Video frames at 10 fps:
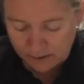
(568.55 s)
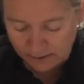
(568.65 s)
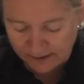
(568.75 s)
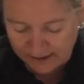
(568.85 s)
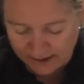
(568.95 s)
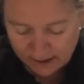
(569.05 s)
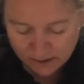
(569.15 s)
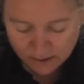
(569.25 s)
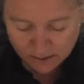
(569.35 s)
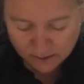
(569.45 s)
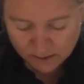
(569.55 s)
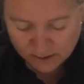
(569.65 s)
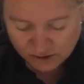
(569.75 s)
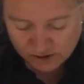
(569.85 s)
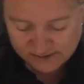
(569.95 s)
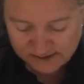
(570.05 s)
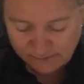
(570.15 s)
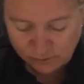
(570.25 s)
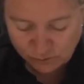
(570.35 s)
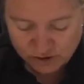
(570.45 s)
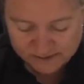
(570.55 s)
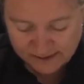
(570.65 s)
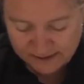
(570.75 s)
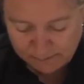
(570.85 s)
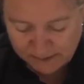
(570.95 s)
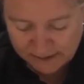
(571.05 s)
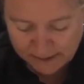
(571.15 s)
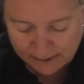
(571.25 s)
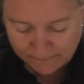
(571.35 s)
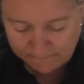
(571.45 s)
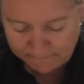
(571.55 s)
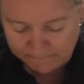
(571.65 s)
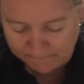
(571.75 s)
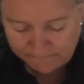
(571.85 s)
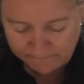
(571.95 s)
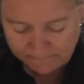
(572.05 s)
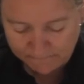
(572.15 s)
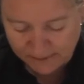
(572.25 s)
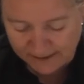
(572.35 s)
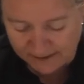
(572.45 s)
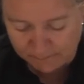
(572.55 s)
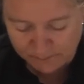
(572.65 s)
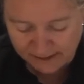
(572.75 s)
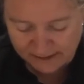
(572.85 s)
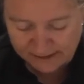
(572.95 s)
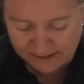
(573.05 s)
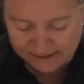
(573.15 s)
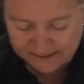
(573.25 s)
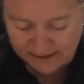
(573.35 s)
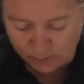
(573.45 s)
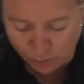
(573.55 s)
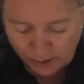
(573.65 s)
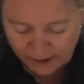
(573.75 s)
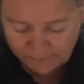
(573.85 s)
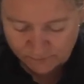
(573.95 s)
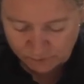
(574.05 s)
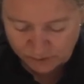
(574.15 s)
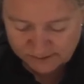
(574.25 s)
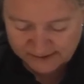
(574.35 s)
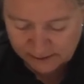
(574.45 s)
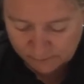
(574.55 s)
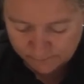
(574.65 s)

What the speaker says: Okay, as you see, we'll just get a peeler and peel it nicely away from yourself,